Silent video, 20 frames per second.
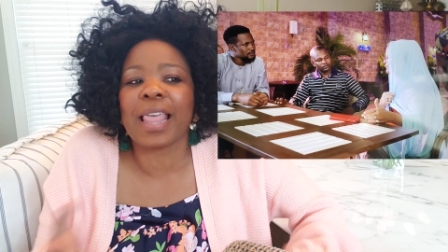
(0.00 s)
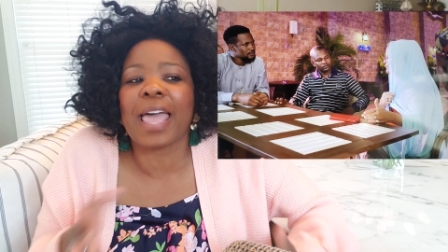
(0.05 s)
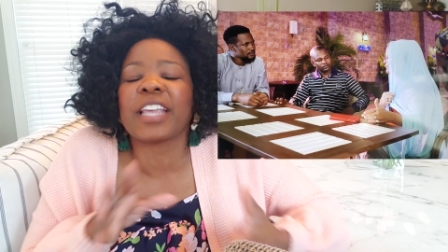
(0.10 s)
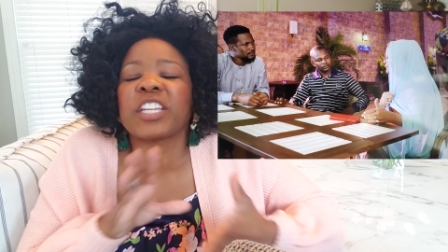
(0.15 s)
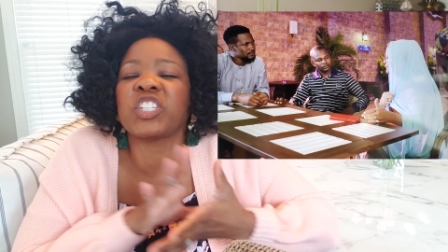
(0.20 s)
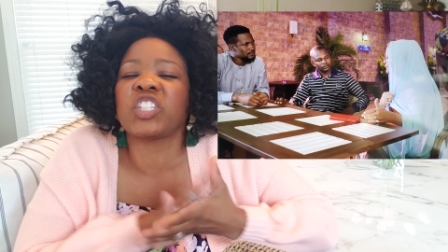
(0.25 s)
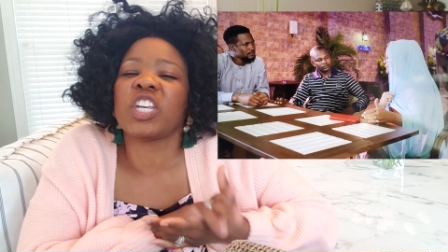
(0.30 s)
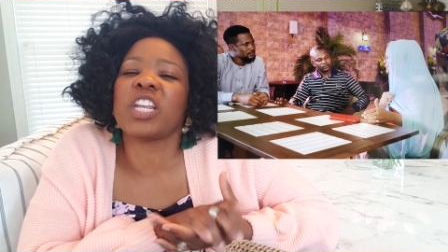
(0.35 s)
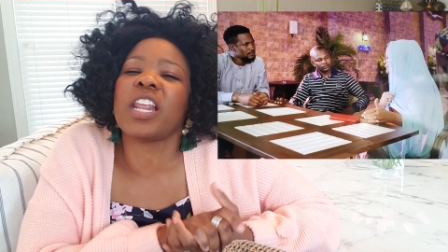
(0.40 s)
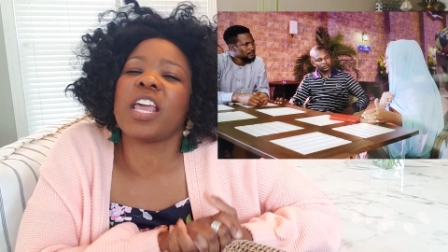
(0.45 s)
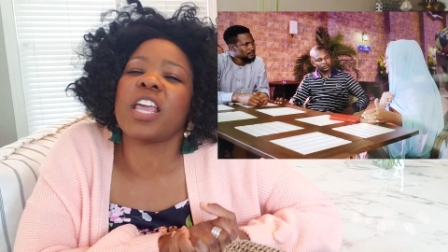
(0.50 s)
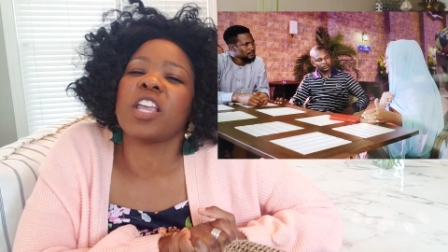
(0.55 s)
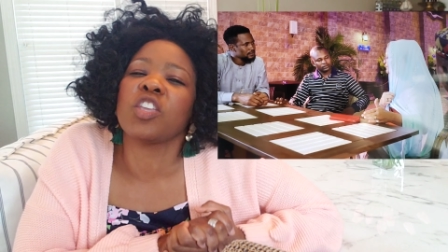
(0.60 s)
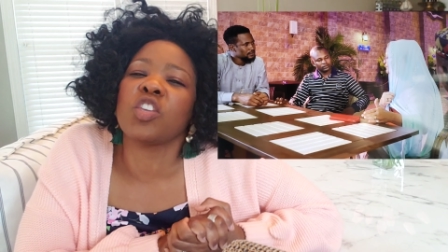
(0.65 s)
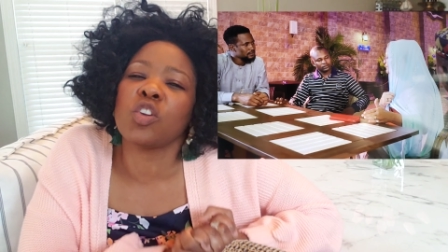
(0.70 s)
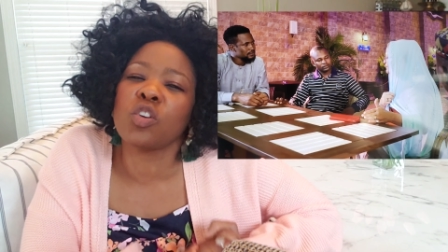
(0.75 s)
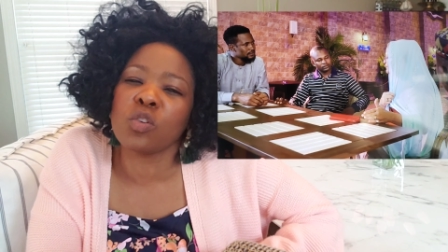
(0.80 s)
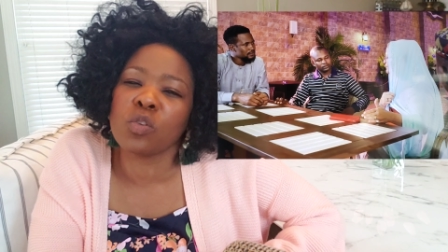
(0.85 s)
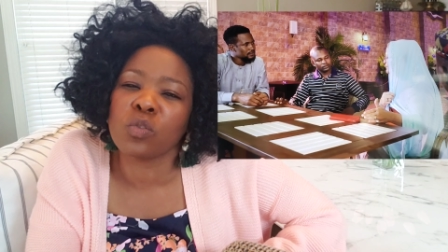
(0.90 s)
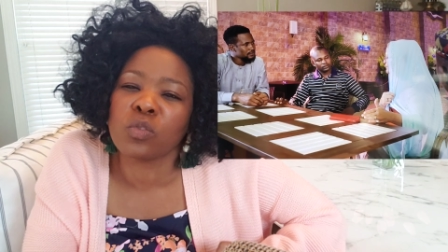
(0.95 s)
Like, she didn't
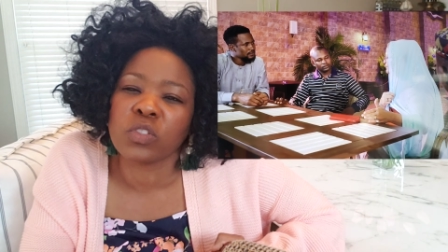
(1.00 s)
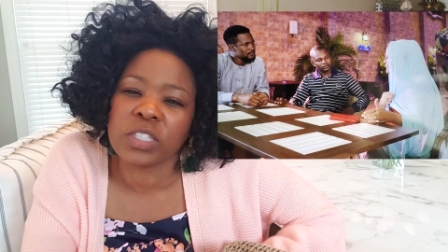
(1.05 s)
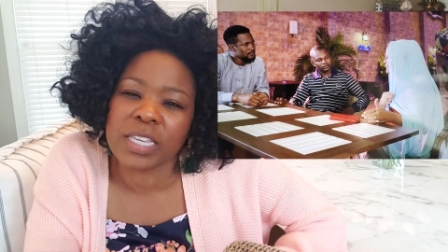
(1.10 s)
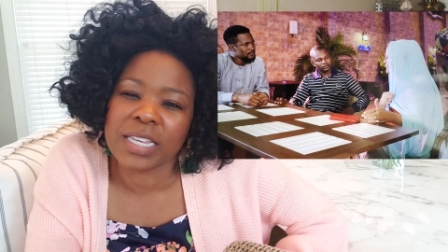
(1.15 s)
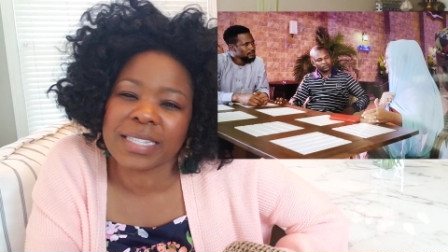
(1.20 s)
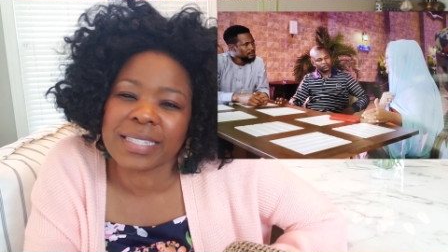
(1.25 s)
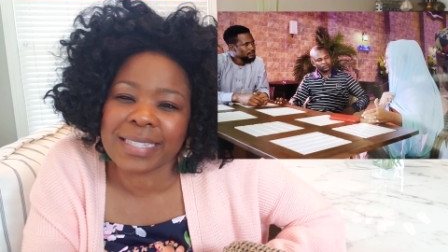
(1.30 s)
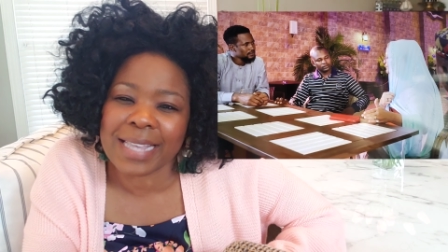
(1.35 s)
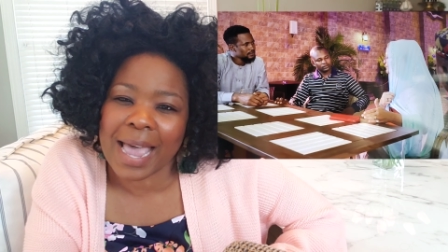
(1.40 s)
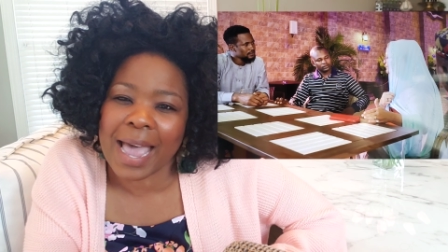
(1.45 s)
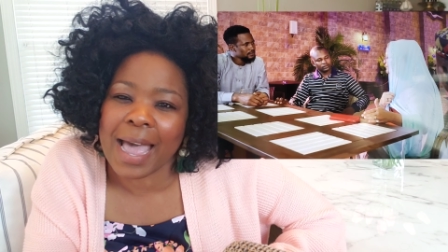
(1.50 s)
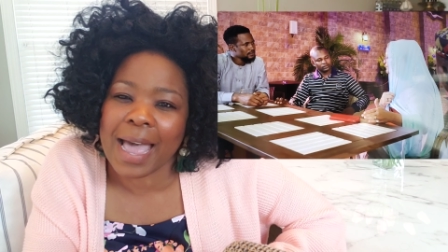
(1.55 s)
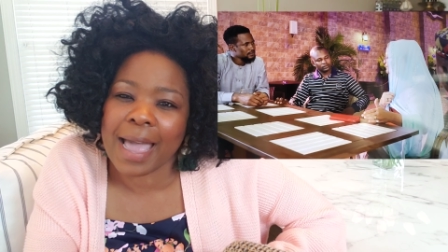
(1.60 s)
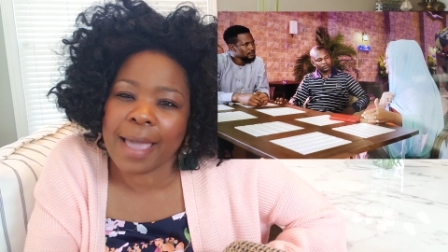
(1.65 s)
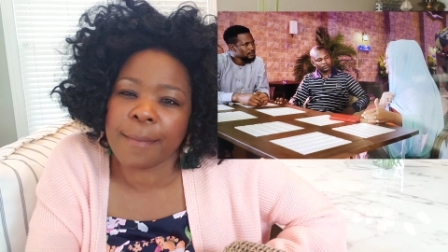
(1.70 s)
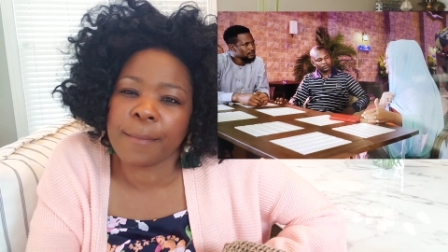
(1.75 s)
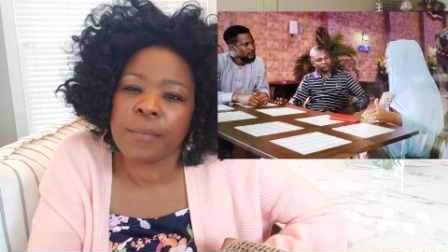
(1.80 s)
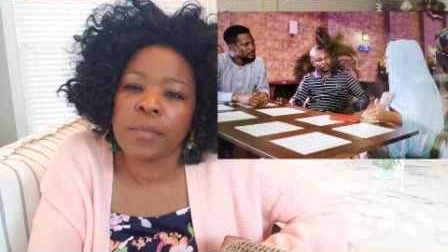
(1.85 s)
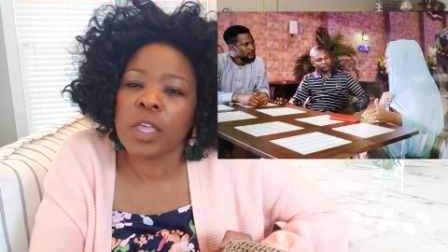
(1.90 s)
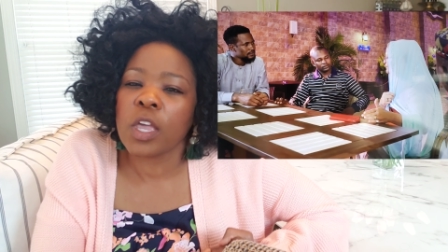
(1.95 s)
use this
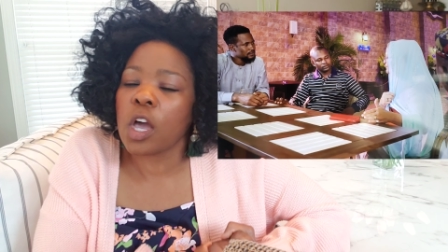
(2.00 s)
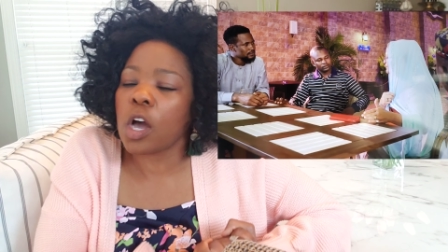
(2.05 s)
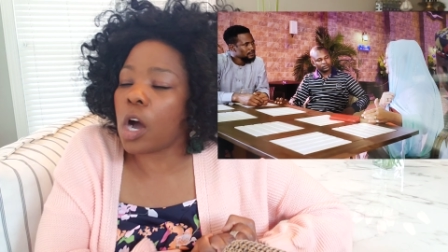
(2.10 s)
time